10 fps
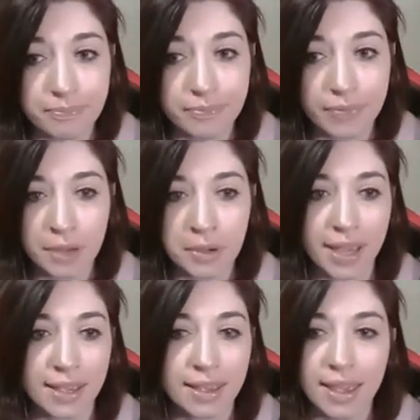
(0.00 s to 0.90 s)

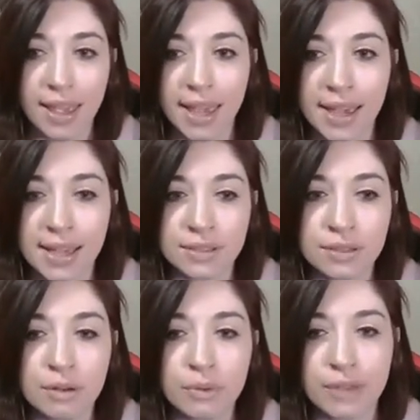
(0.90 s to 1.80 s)
Okay, and
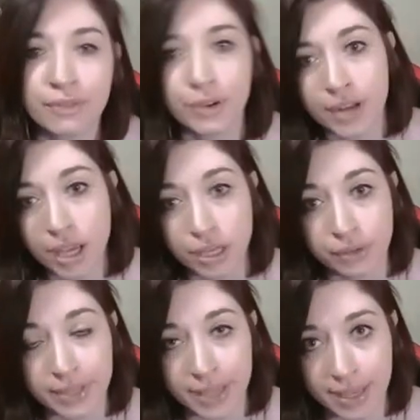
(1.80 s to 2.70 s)
so if you're not
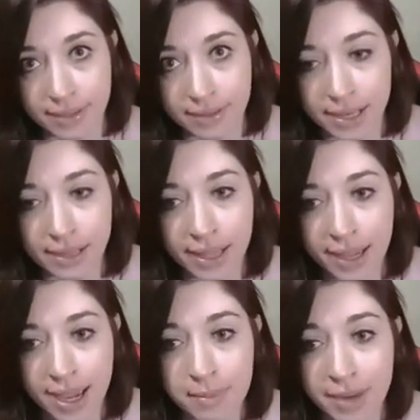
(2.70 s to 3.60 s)
using SSL, like
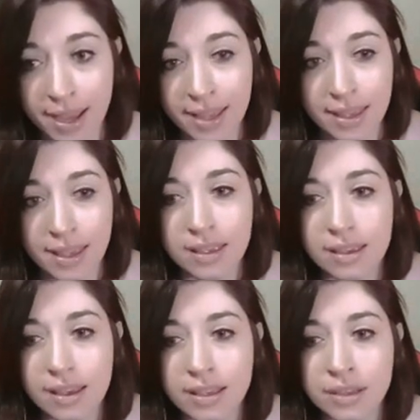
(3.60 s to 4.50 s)
I'm not,
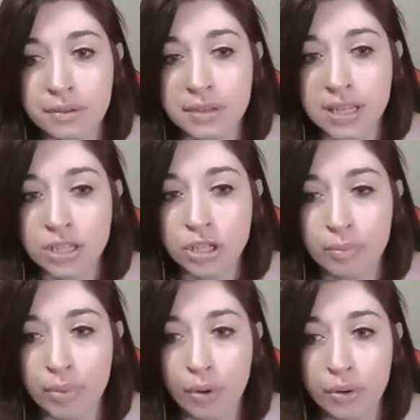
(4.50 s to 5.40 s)
you would need your
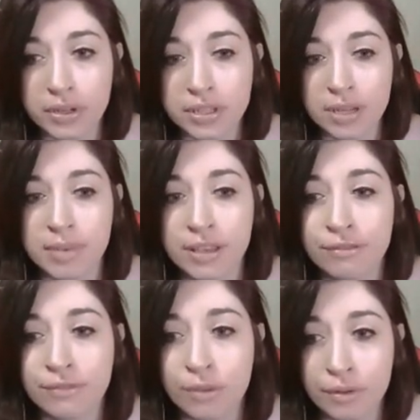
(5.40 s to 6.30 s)
port to be
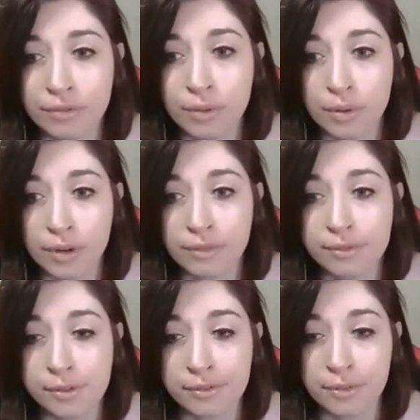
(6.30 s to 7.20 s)

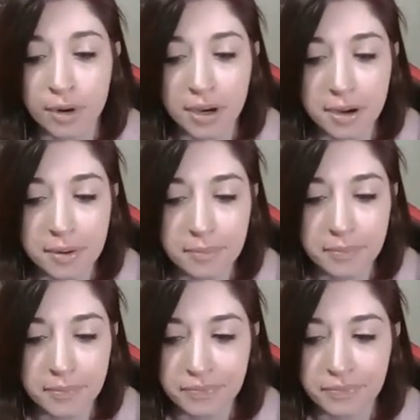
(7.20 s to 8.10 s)
4444.
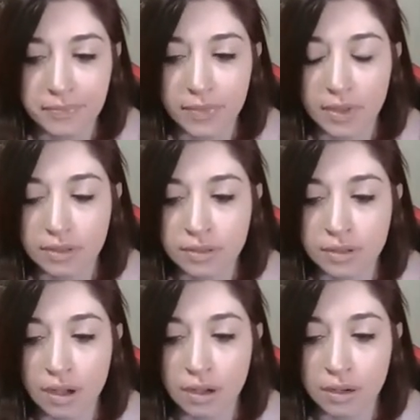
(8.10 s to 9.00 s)

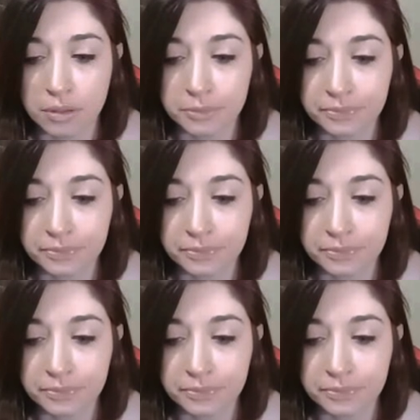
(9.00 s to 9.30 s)
So